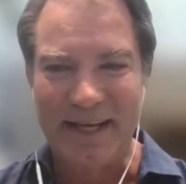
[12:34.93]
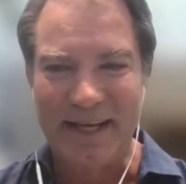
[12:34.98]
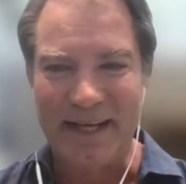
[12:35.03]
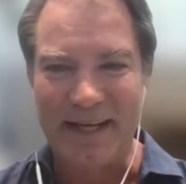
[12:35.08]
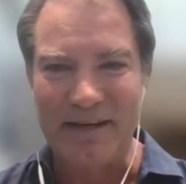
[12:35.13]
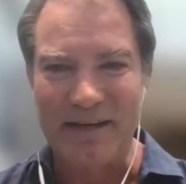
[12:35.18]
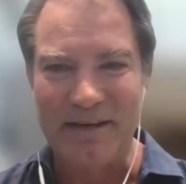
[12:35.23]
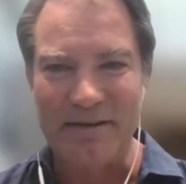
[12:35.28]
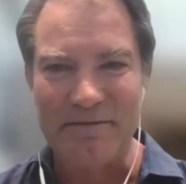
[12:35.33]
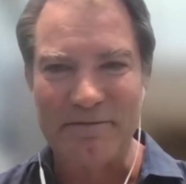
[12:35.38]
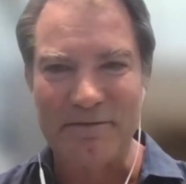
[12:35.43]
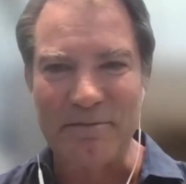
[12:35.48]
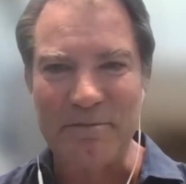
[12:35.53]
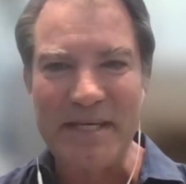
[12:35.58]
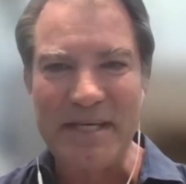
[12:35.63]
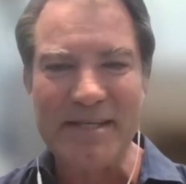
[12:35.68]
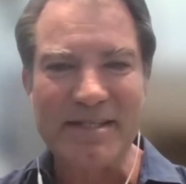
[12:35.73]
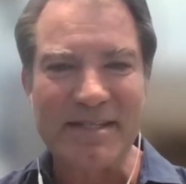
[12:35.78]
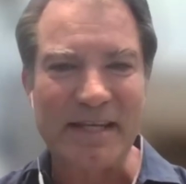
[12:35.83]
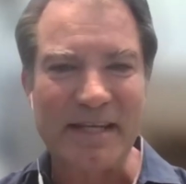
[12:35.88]
For
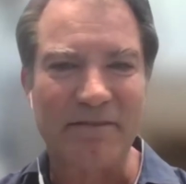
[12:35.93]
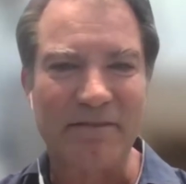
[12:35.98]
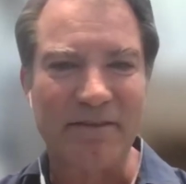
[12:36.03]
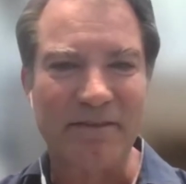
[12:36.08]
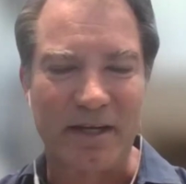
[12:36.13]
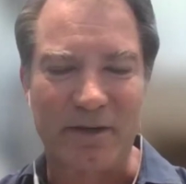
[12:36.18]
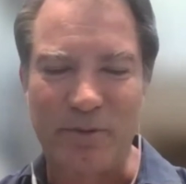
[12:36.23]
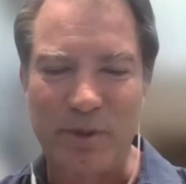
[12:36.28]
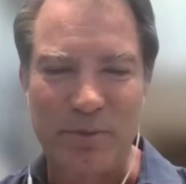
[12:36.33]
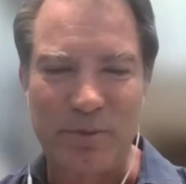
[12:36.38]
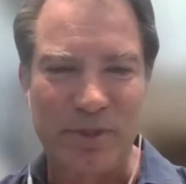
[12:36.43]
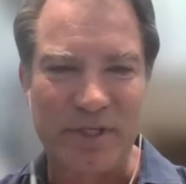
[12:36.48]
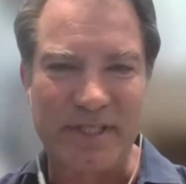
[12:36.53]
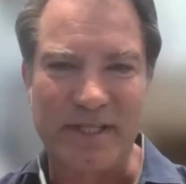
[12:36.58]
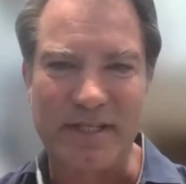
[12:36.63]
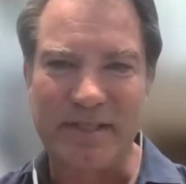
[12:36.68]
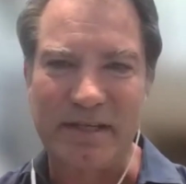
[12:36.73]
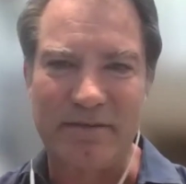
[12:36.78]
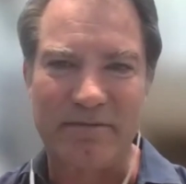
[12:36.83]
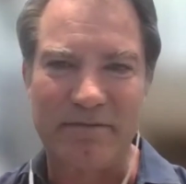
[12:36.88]
me, self-care
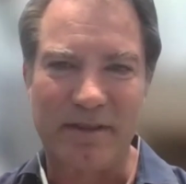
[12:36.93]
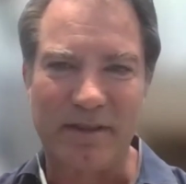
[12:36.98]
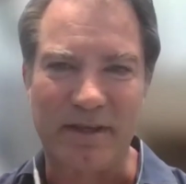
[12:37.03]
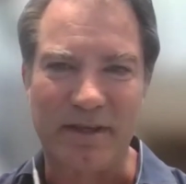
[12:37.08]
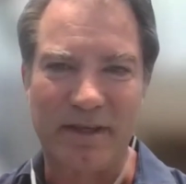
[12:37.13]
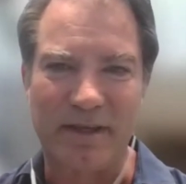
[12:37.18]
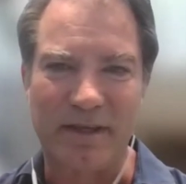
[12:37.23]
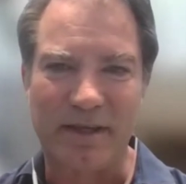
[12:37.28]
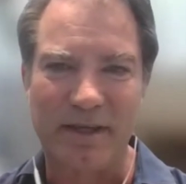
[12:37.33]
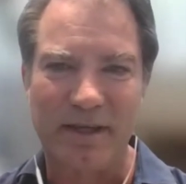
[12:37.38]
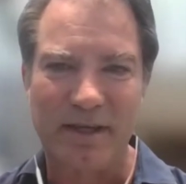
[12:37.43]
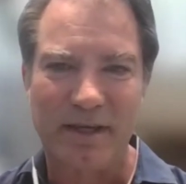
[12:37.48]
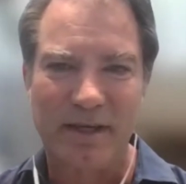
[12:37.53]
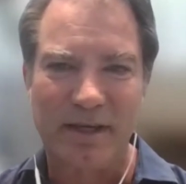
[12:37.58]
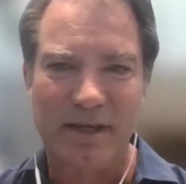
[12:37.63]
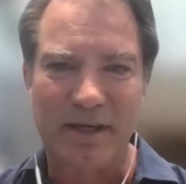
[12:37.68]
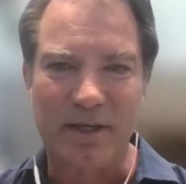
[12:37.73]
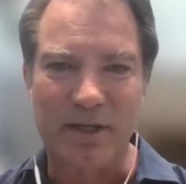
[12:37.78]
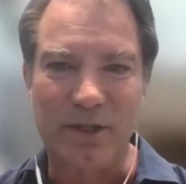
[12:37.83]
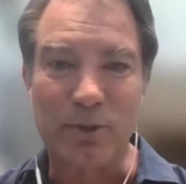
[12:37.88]
represents everything
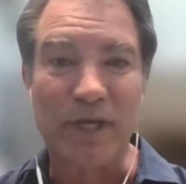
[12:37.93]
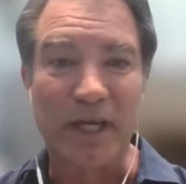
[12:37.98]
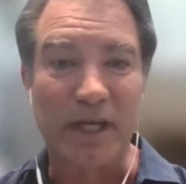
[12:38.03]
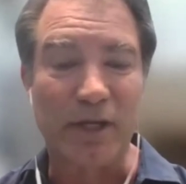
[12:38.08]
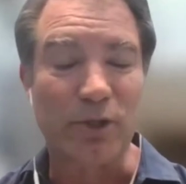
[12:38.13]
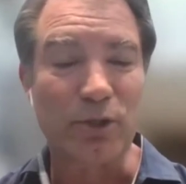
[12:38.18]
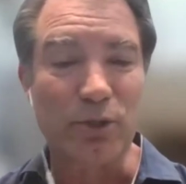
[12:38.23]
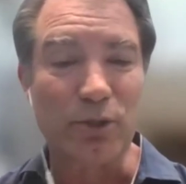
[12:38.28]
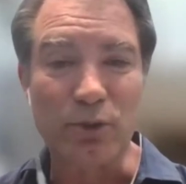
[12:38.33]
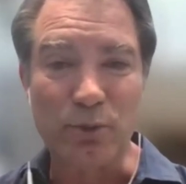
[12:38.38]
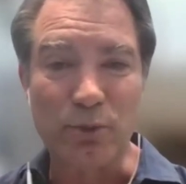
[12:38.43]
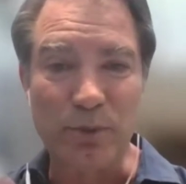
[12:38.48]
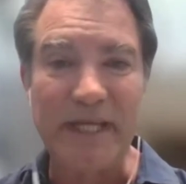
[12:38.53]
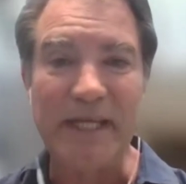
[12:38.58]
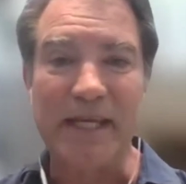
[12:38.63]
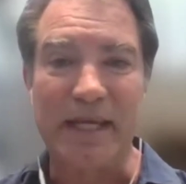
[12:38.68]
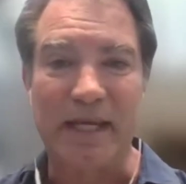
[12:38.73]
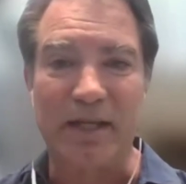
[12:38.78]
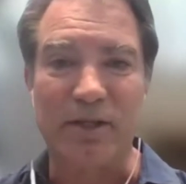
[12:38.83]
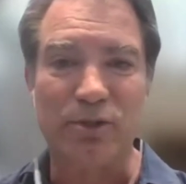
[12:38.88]
you can do,
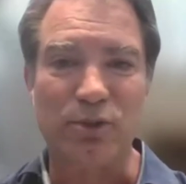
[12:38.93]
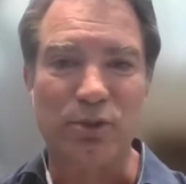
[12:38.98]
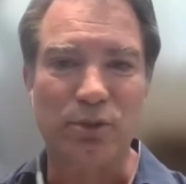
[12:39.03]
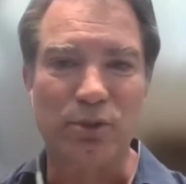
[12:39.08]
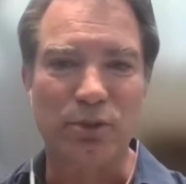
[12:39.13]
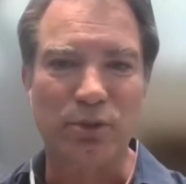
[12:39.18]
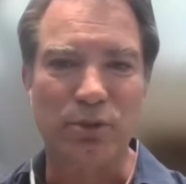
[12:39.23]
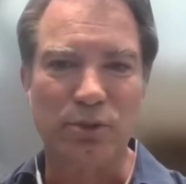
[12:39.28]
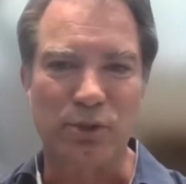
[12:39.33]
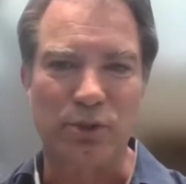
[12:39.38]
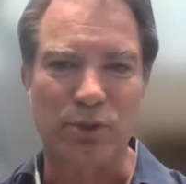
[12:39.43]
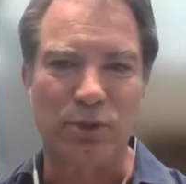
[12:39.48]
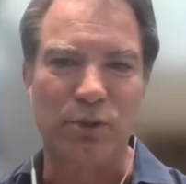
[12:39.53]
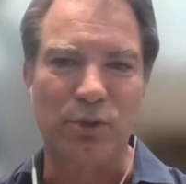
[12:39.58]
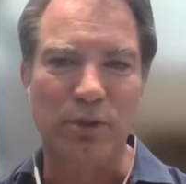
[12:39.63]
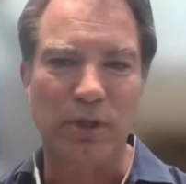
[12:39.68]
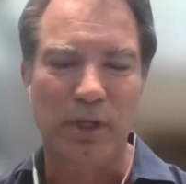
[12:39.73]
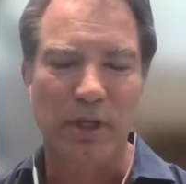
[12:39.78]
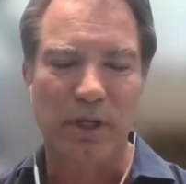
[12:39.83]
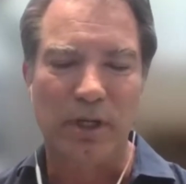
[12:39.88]
we can do
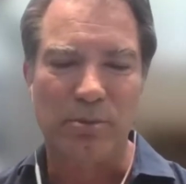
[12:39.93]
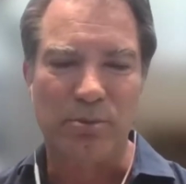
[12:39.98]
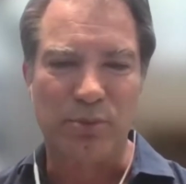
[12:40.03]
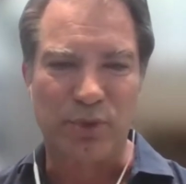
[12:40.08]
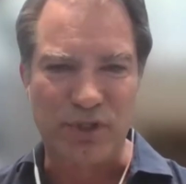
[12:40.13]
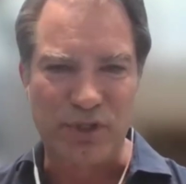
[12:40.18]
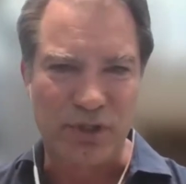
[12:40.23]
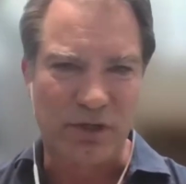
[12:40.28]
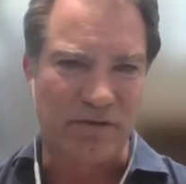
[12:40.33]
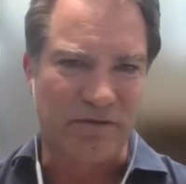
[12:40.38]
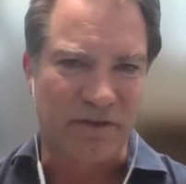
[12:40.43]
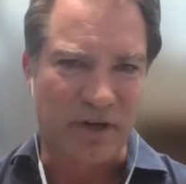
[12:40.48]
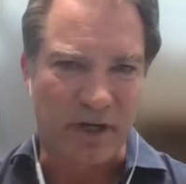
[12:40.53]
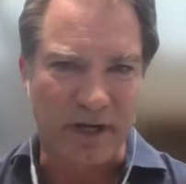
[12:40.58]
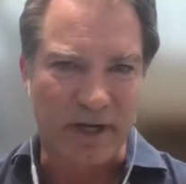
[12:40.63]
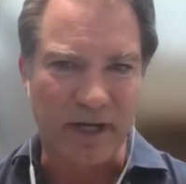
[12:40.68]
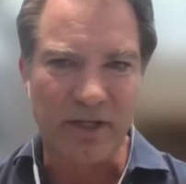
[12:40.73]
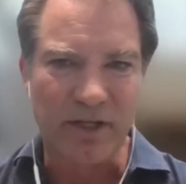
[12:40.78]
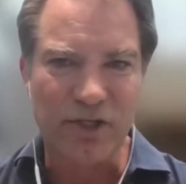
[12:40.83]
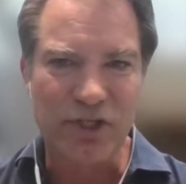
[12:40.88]
to preserve
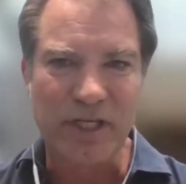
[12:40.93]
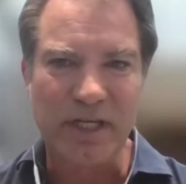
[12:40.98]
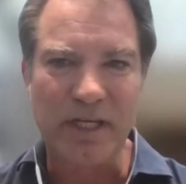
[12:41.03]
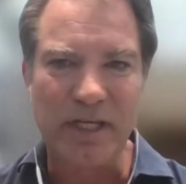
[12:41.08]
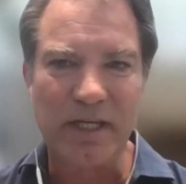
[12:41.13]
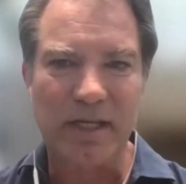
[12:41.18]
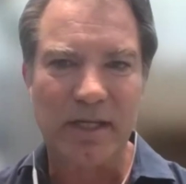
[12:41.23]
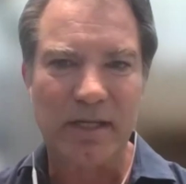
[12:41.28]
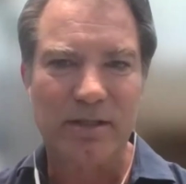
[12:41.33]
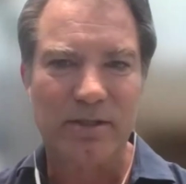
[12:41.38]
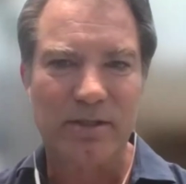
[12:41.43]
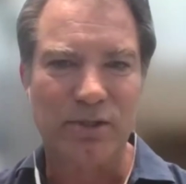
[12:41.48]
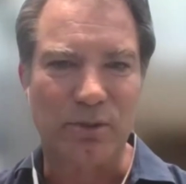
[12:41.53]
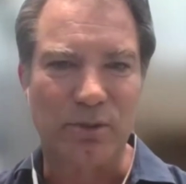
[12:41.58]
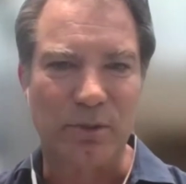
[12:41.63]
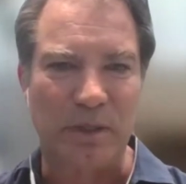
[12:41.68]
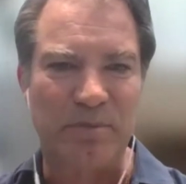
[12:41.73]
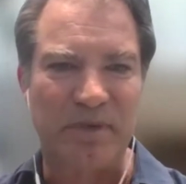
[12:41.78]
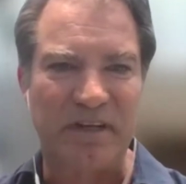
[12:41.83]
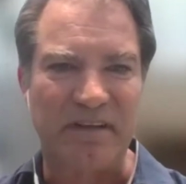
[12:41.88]
our energy,
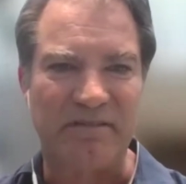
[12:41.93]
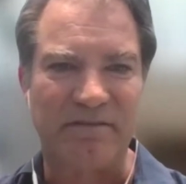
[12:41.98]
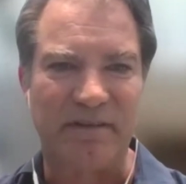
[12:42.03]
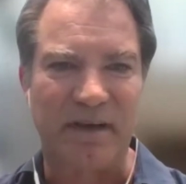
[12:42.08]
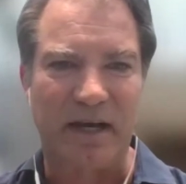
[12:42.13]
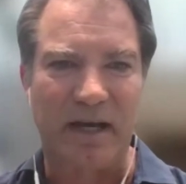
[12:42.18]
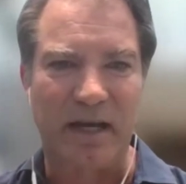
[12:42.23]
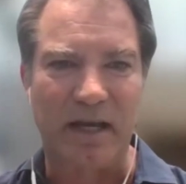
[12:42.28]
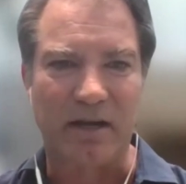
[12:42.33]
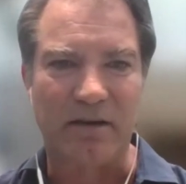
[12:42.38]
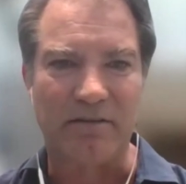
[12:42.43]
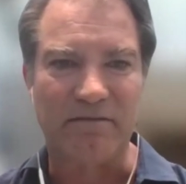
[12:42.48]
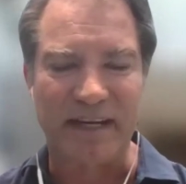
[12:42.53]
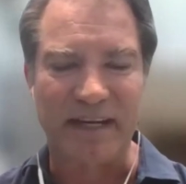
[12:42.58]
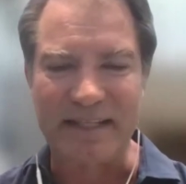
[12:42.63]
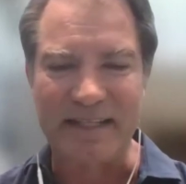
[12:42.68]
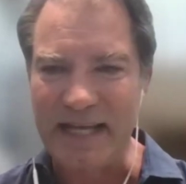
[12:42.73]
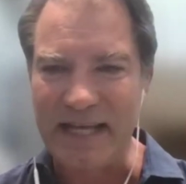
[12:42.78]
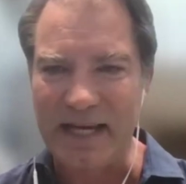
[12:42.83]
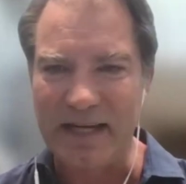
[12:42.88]
to amplify our
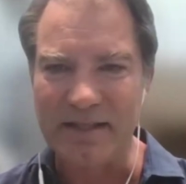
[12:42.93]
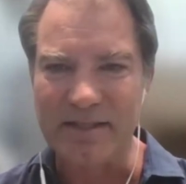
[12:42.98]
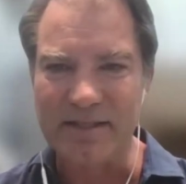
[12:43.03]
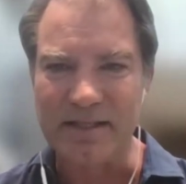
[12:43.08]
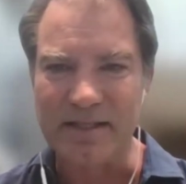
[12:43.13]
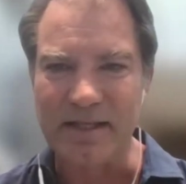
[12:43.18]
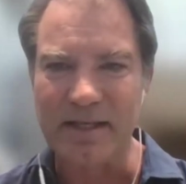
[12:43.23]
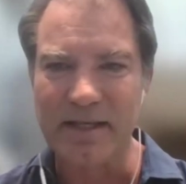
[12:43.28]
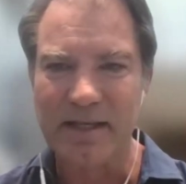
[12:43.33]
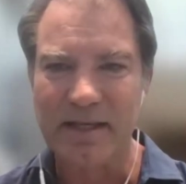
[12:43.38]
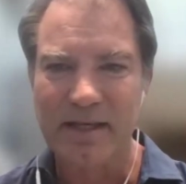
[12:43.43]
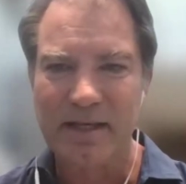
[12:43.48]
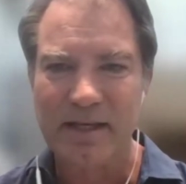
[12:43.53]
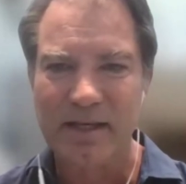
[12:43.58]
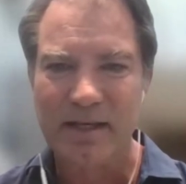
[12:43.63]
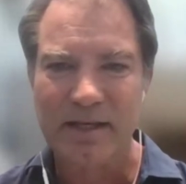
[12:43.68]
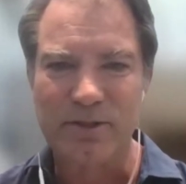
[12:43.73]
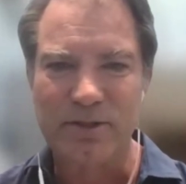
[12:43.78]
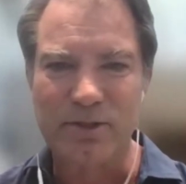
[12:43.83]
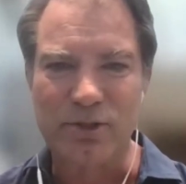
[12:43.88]
vitality,
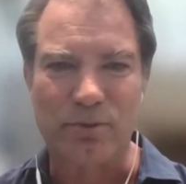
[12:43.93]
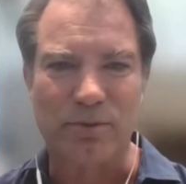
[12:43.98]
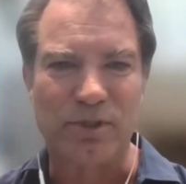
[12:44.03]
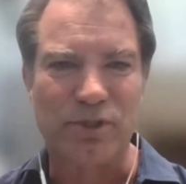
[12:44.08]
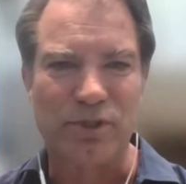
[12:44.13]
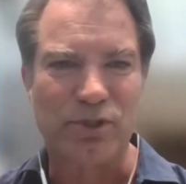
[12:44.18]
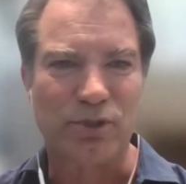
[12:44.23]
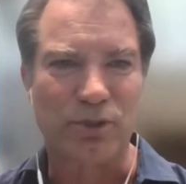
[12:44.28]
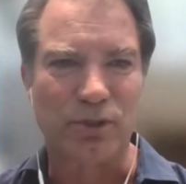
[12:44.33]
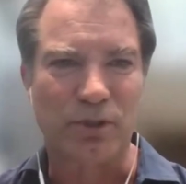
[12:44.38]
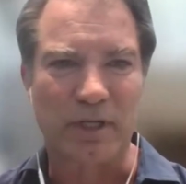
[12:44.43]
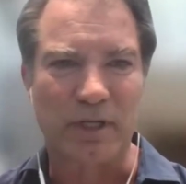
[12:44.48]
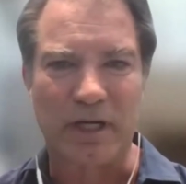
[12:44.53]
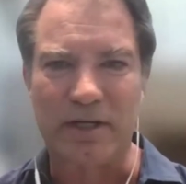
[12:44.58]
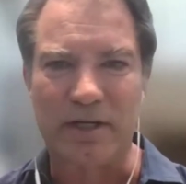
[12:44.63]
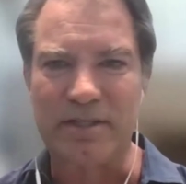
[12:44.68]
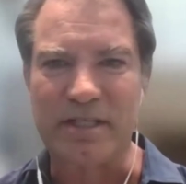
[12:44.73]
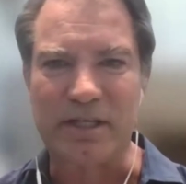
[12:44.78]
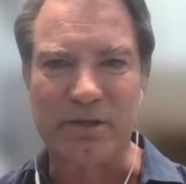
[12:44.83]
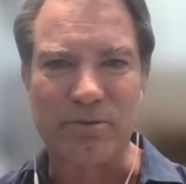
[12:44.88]
to restore
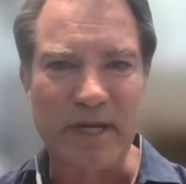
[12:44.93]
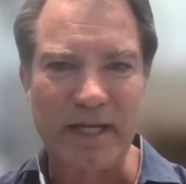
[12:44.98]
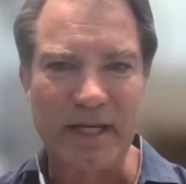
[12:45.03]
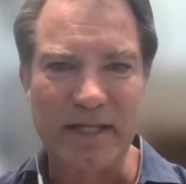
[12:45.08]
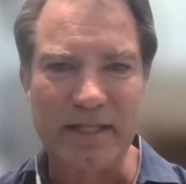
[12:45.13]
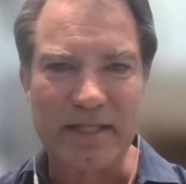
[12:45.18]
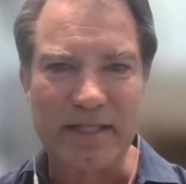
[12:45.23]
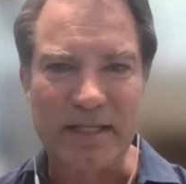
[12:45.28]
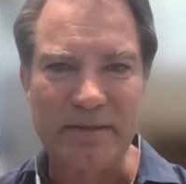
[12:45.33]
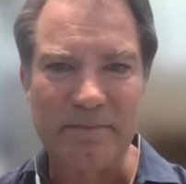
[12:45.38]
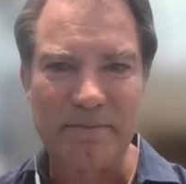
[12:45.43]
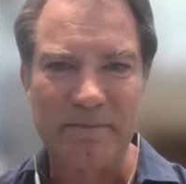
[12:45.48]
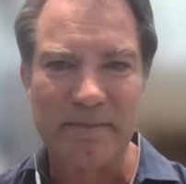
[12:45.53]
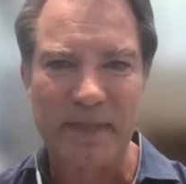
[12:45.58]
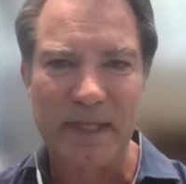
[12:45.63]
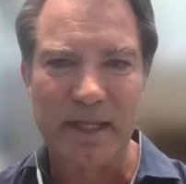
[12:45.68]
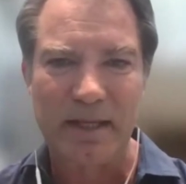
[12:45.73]
our serenity.